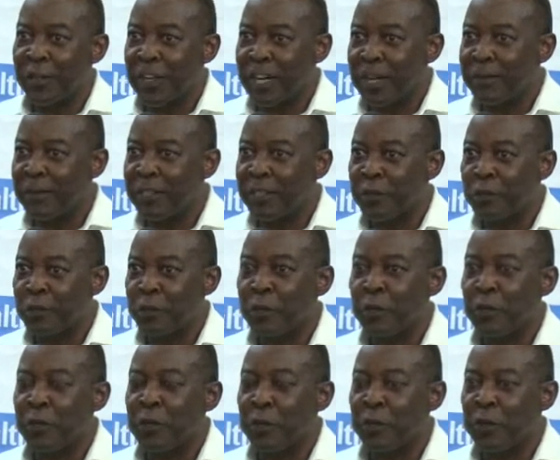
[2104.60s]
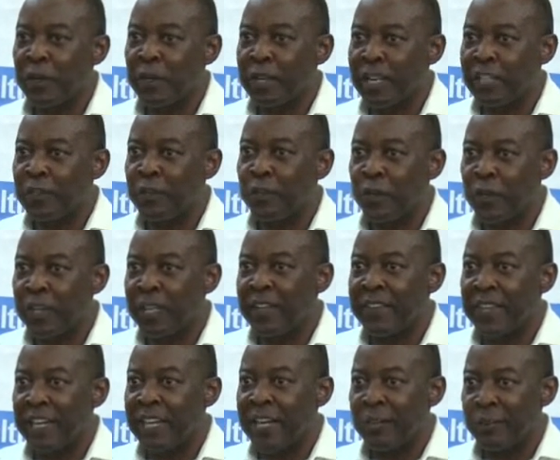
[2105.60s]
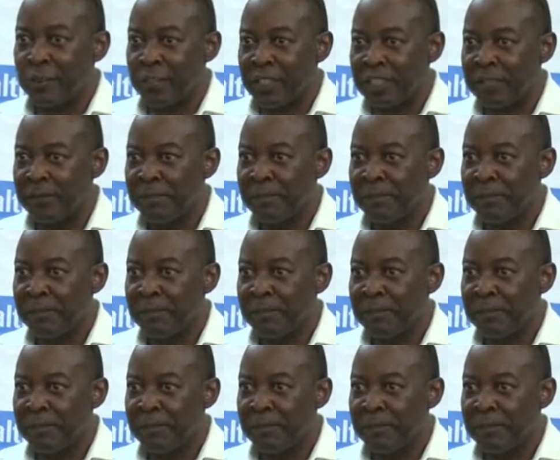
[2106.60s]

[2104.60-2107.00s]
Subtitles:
comes into what we call national health account.